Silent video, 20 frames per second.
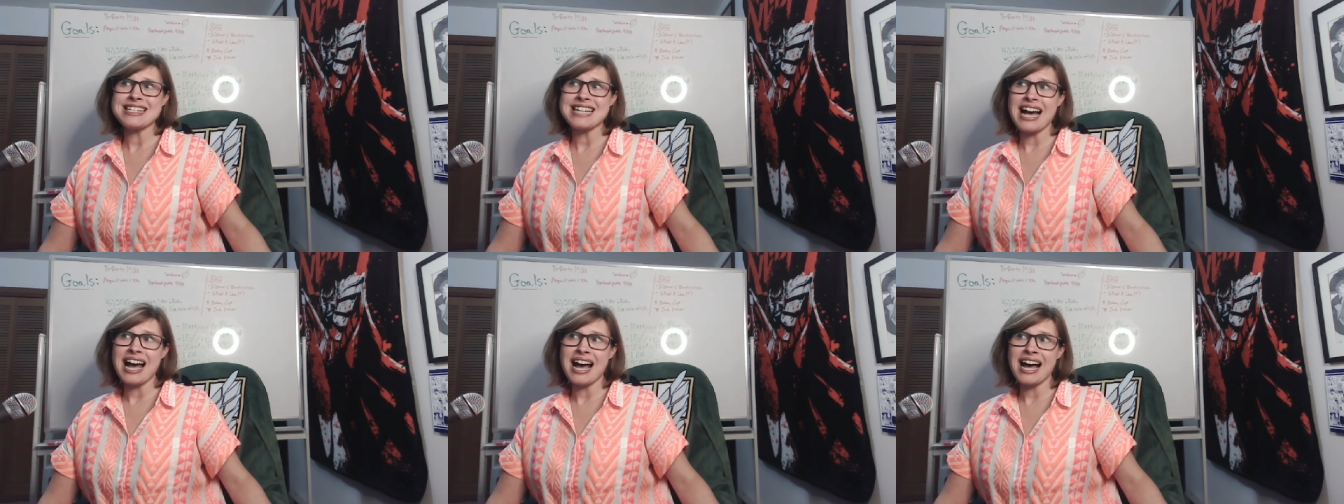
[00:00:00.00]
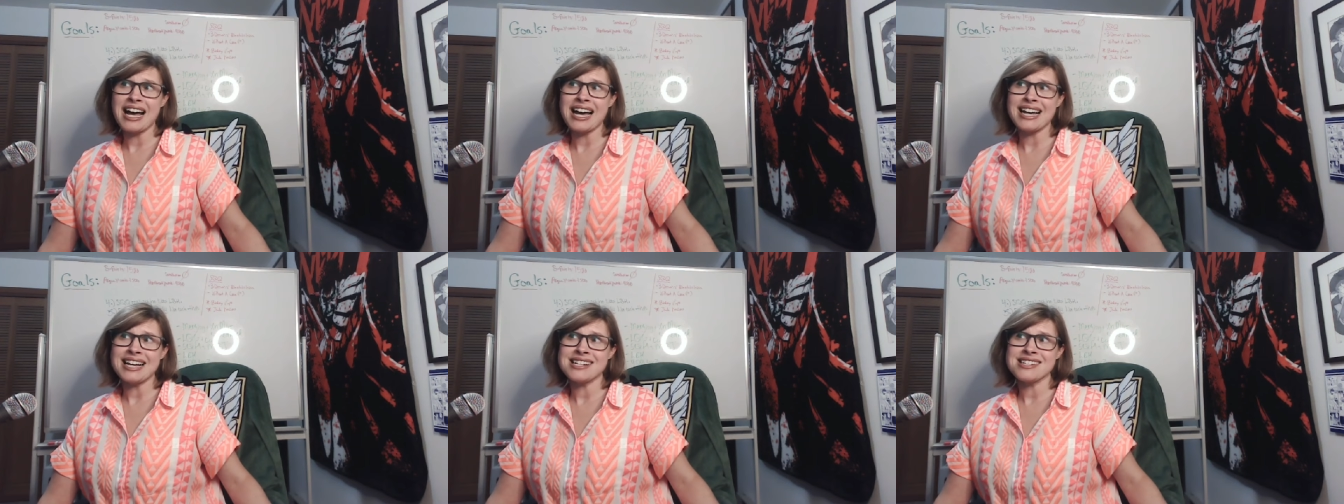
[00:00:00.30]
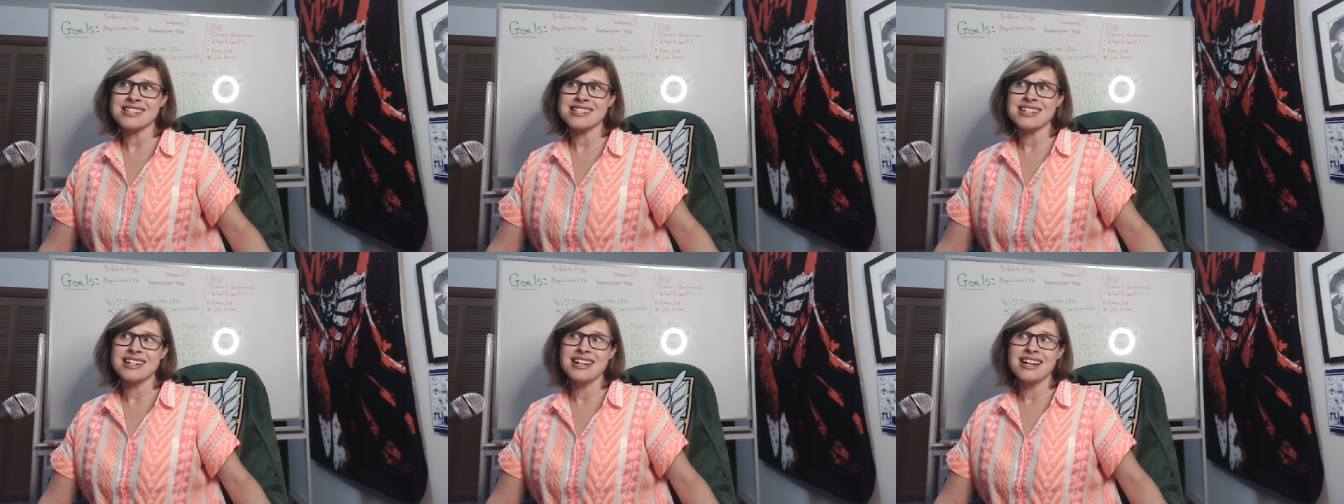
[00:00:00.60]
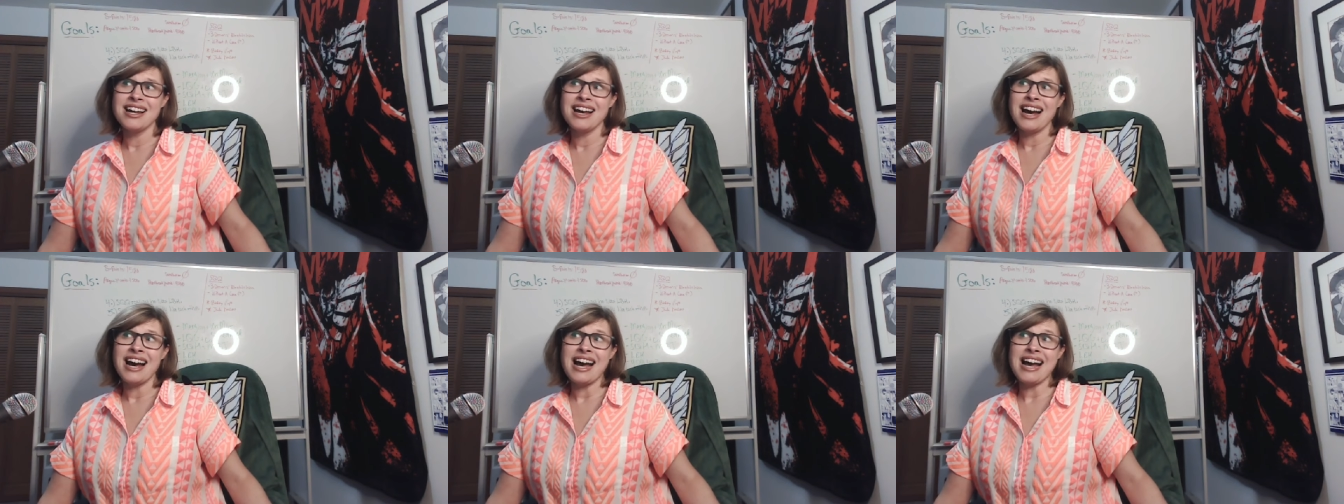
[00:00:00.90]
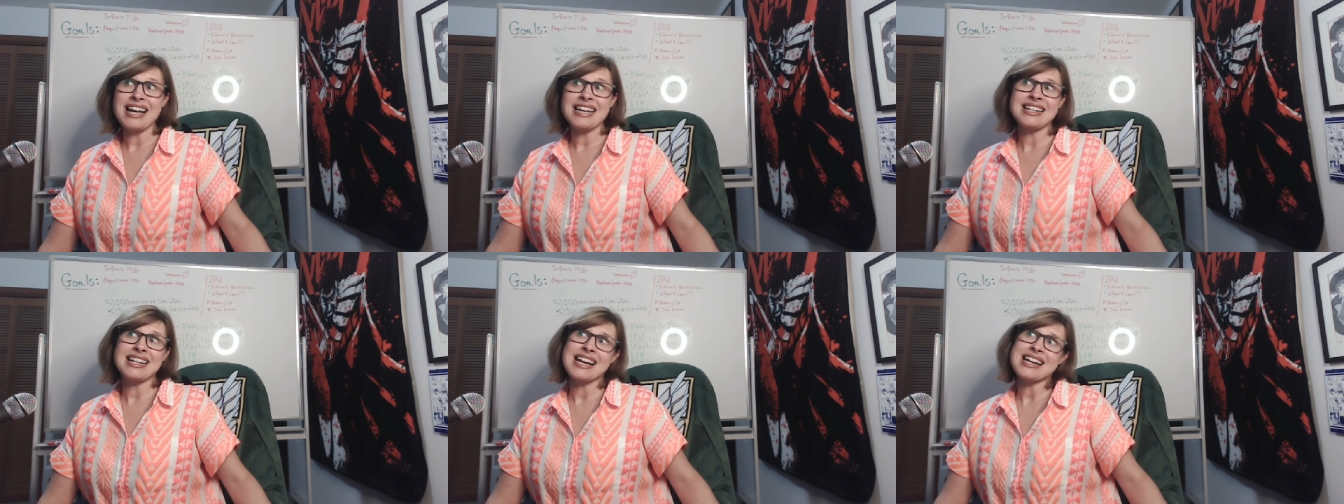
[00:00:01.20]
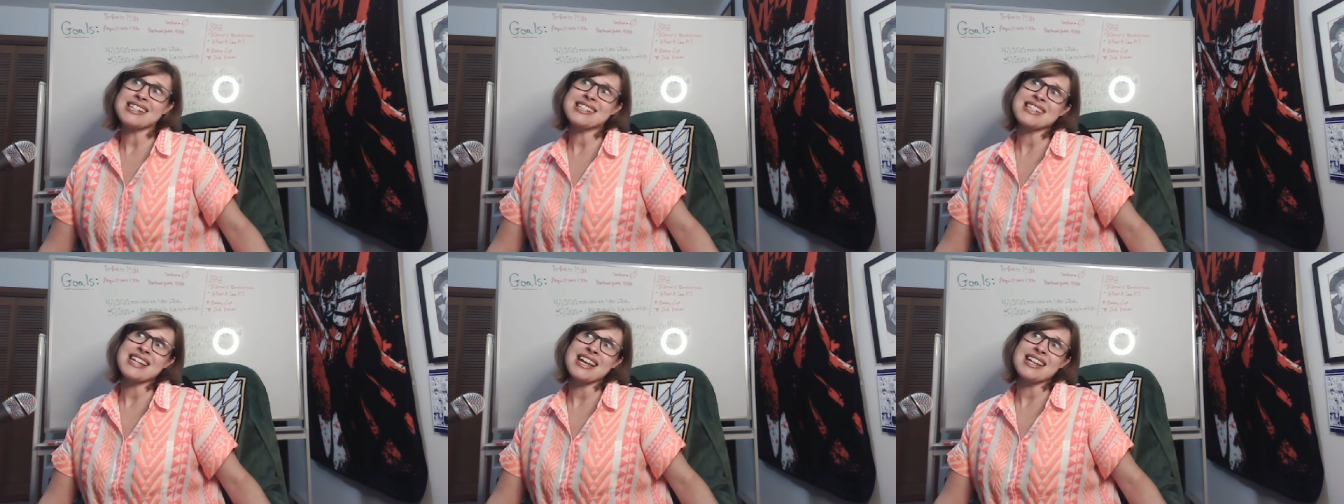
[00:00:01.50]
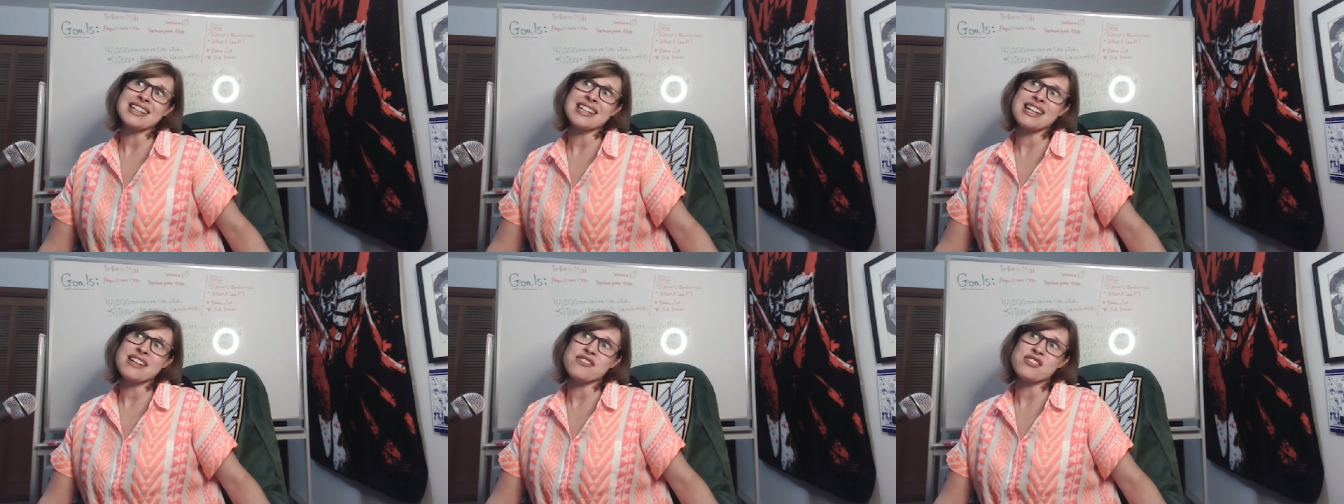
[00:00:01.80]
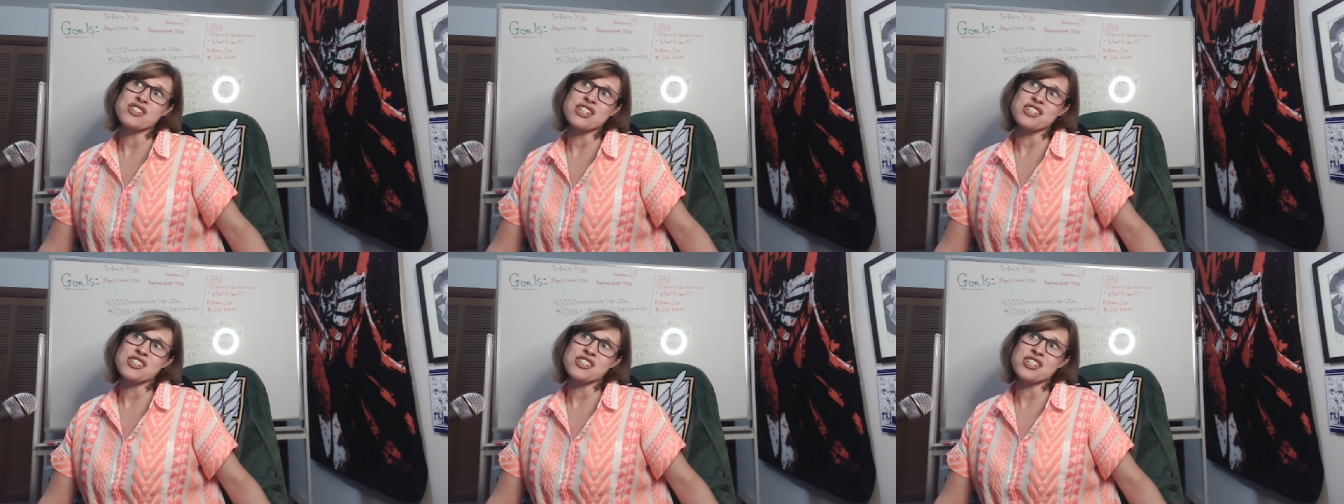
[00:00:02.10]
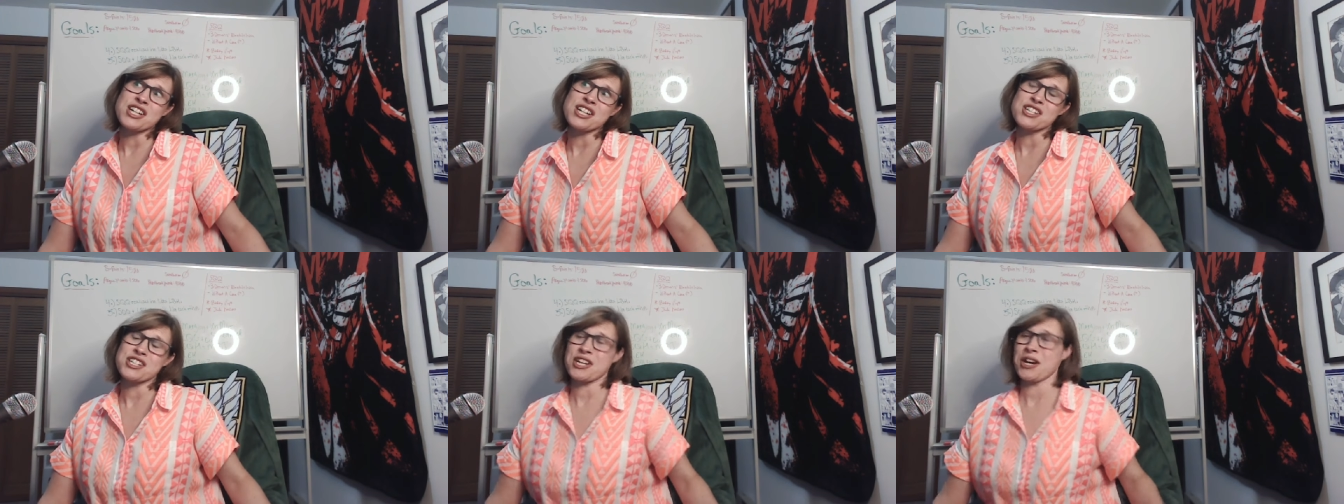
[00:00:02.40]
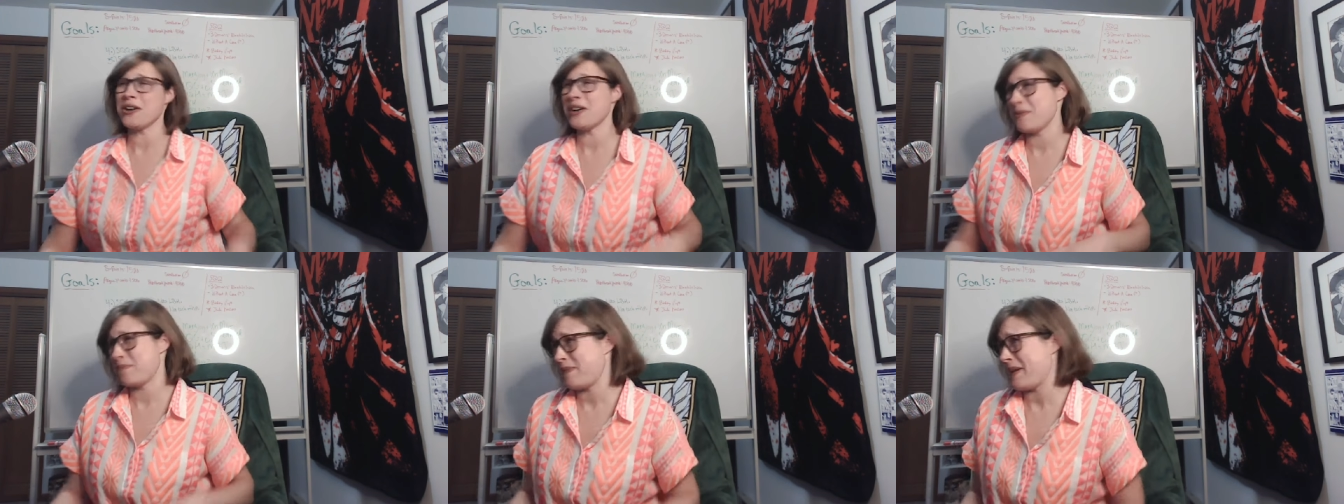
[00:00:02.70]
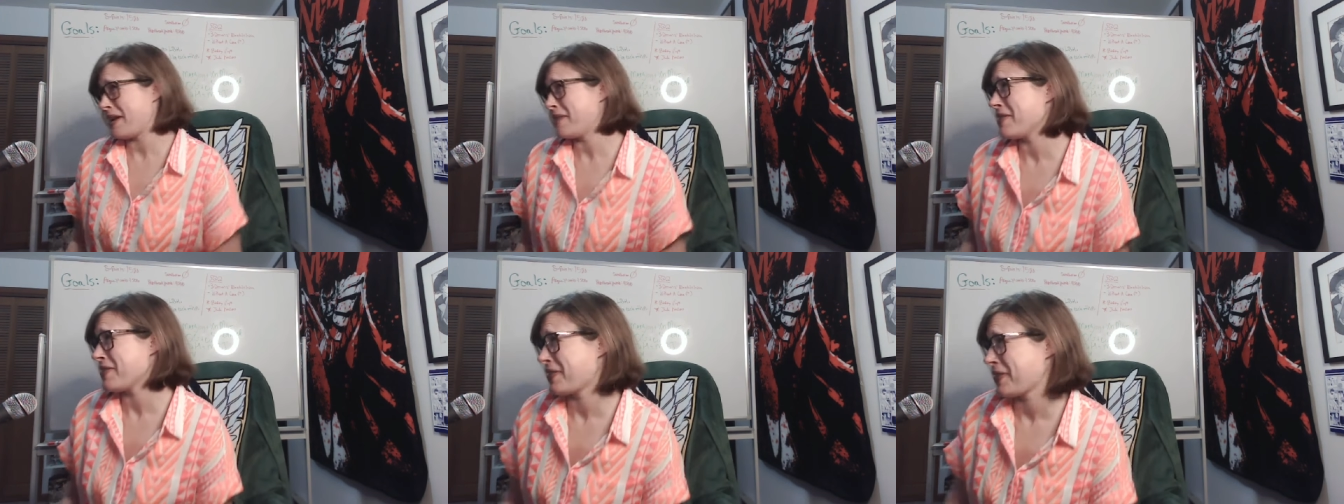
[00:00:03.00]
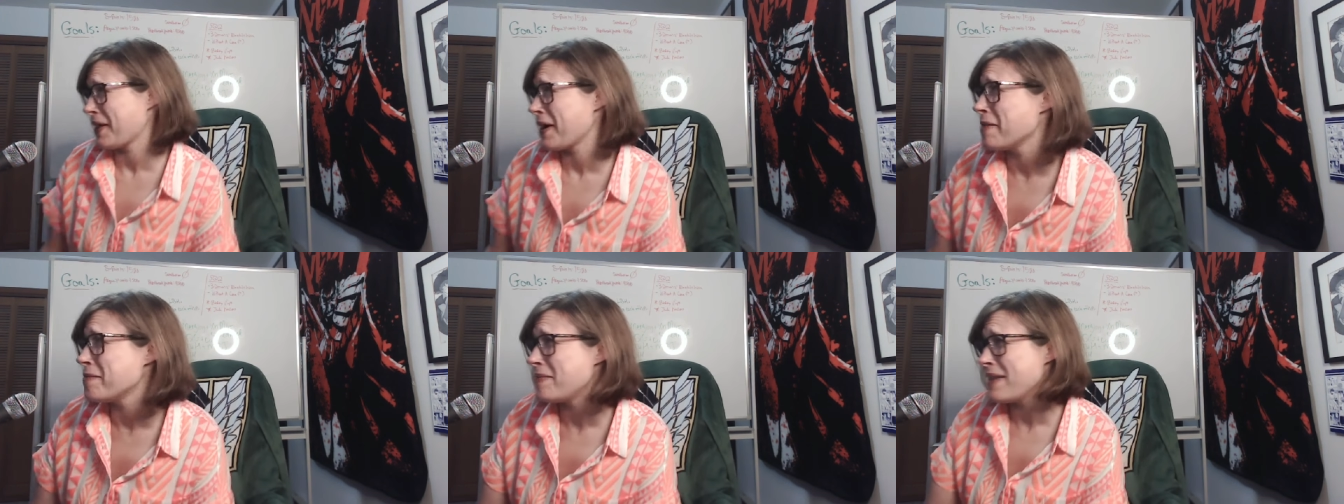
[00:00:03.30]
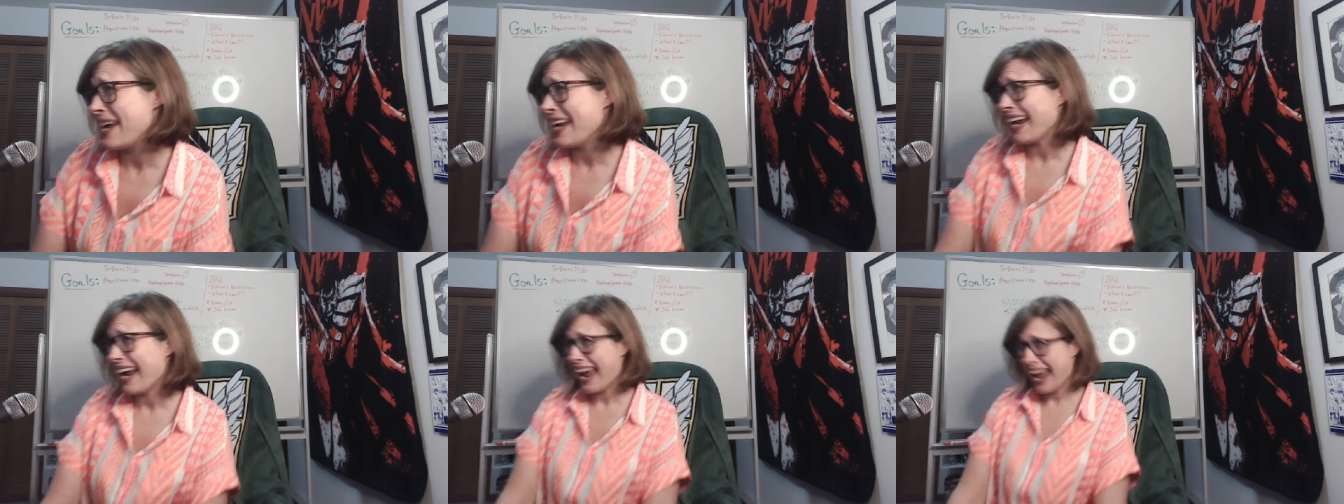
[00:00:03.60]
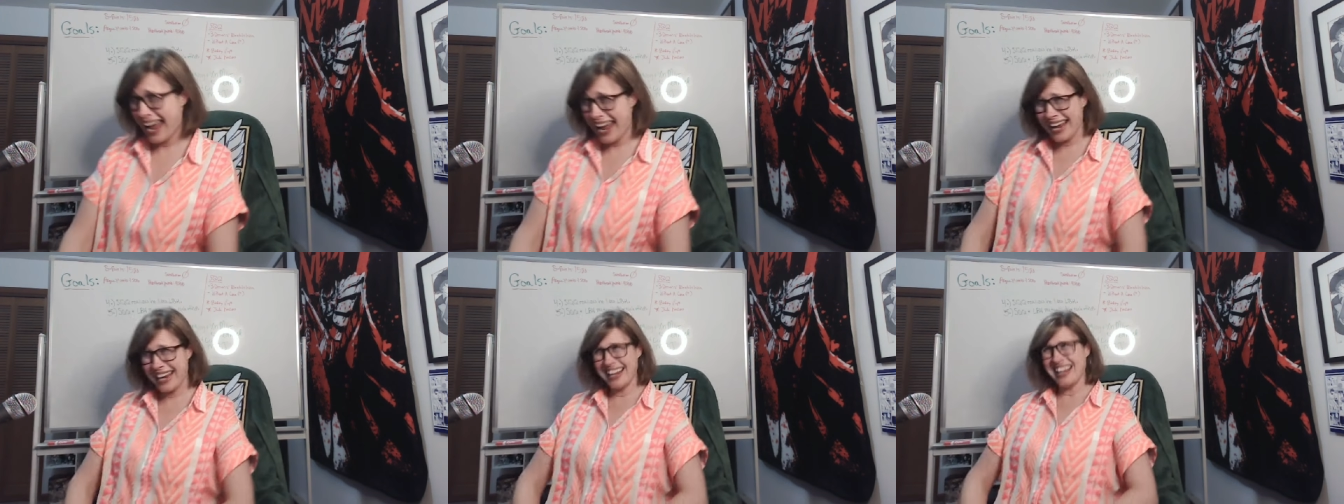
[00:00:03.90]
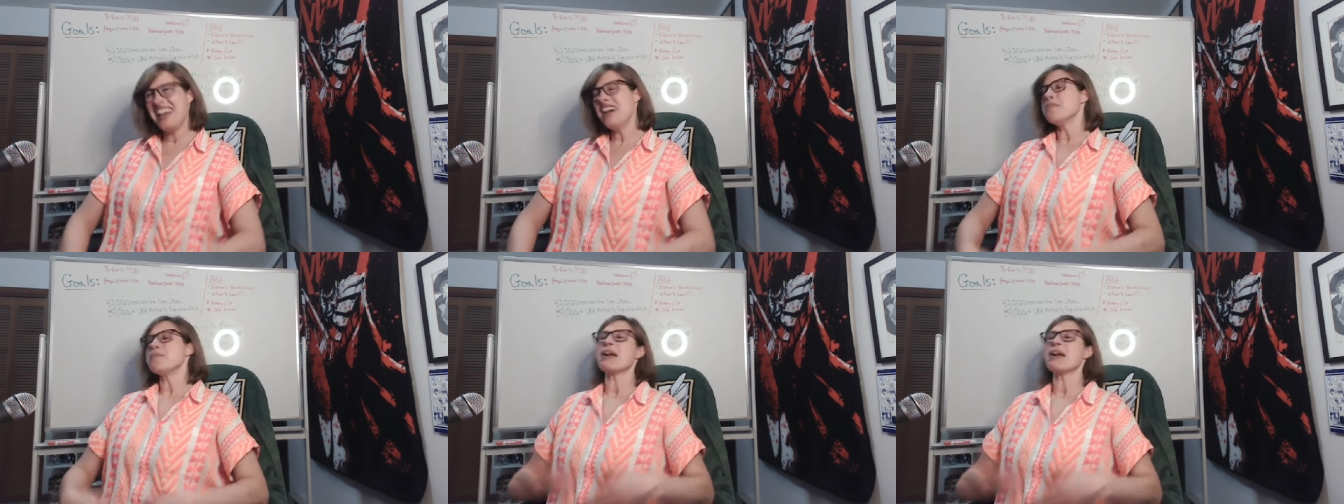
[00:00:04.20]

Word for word: dies, I guess that leaves Shen Qingqiu to be with Lo Ping eh?